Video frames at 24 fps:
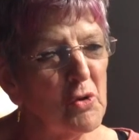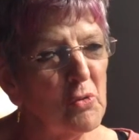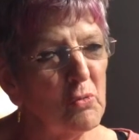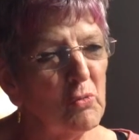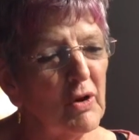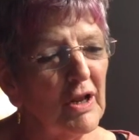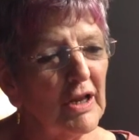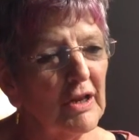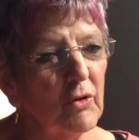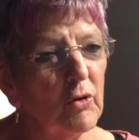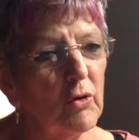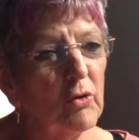
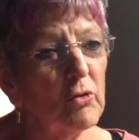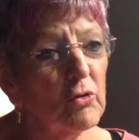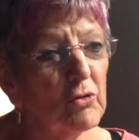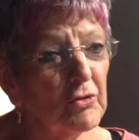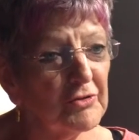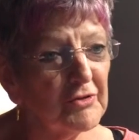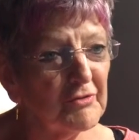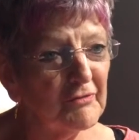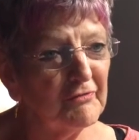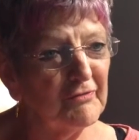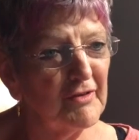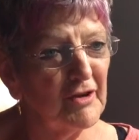Well, all
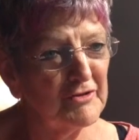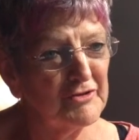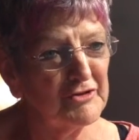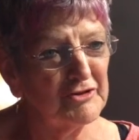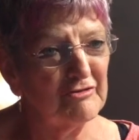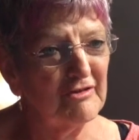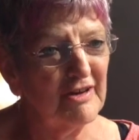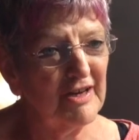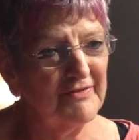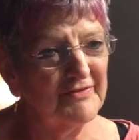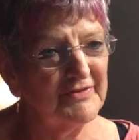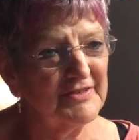the
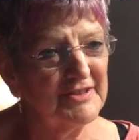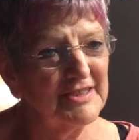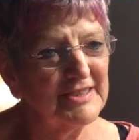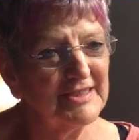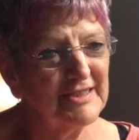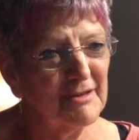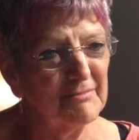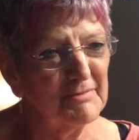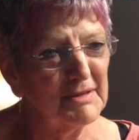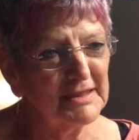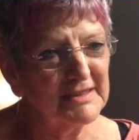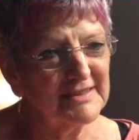photographs to
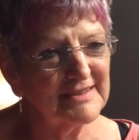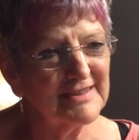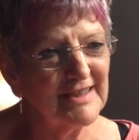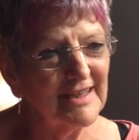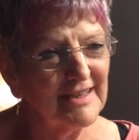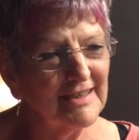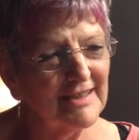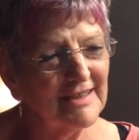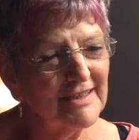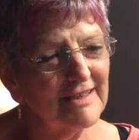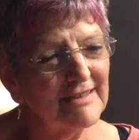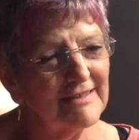some
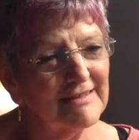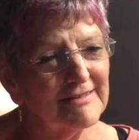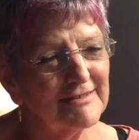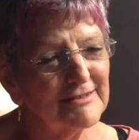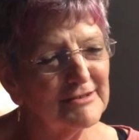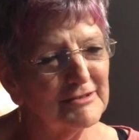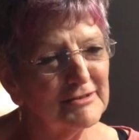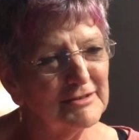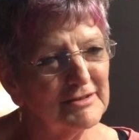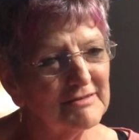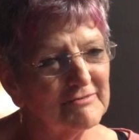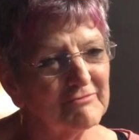extent
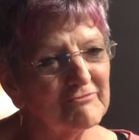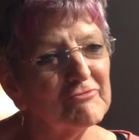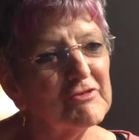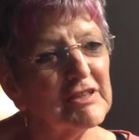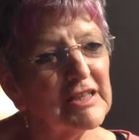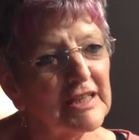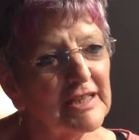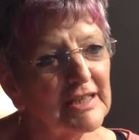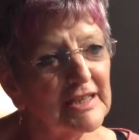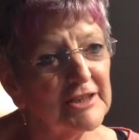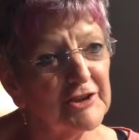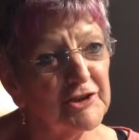are
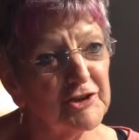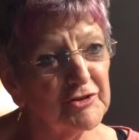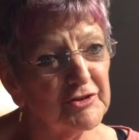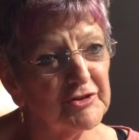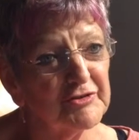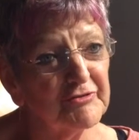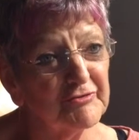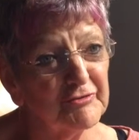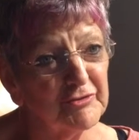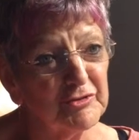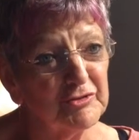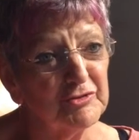really
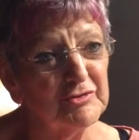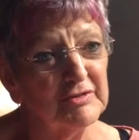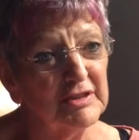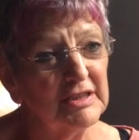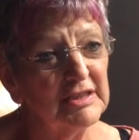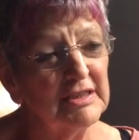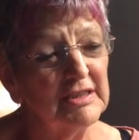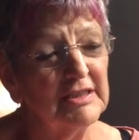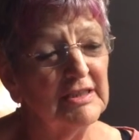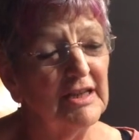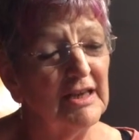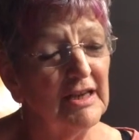useful
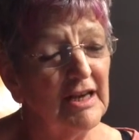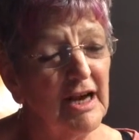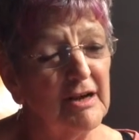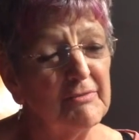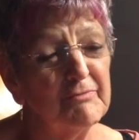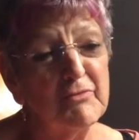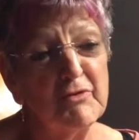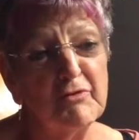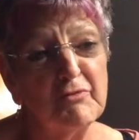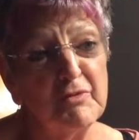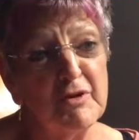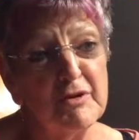
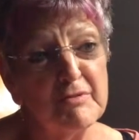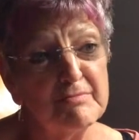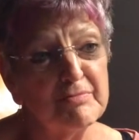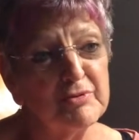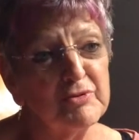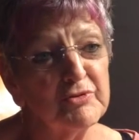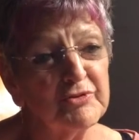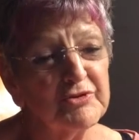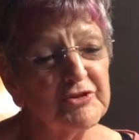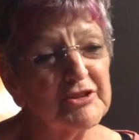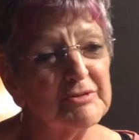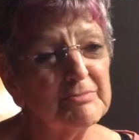and were
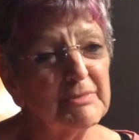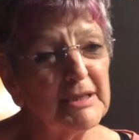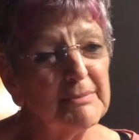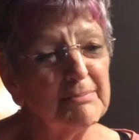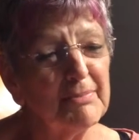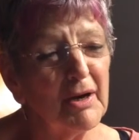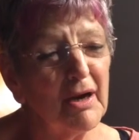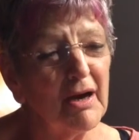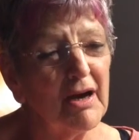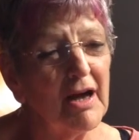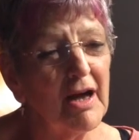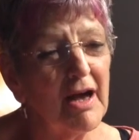important to me,
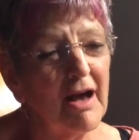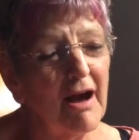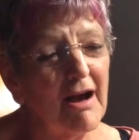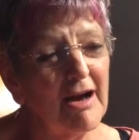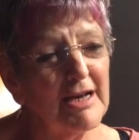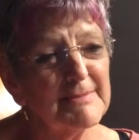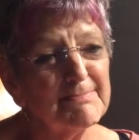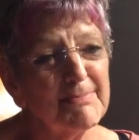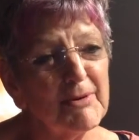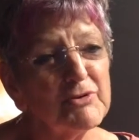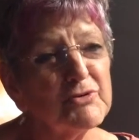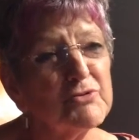but
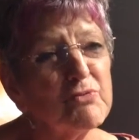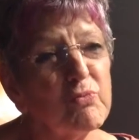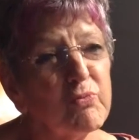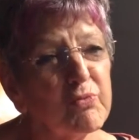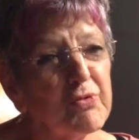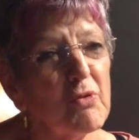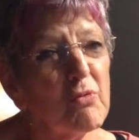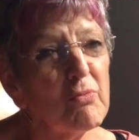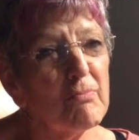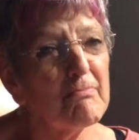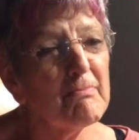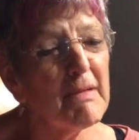I suppose
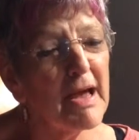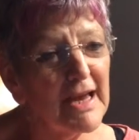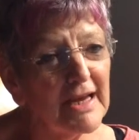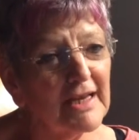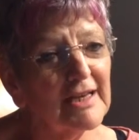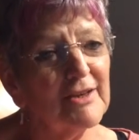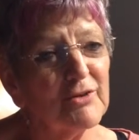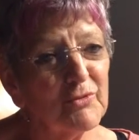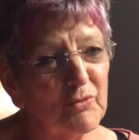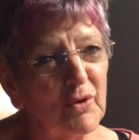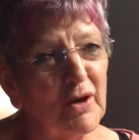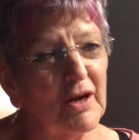the
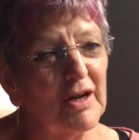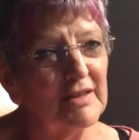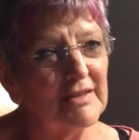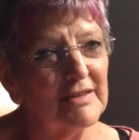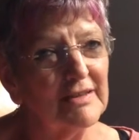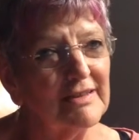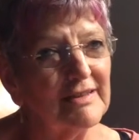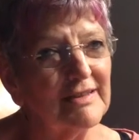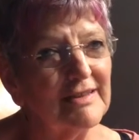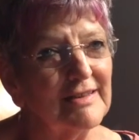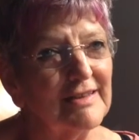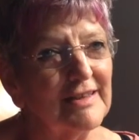main
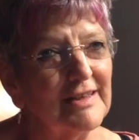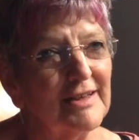one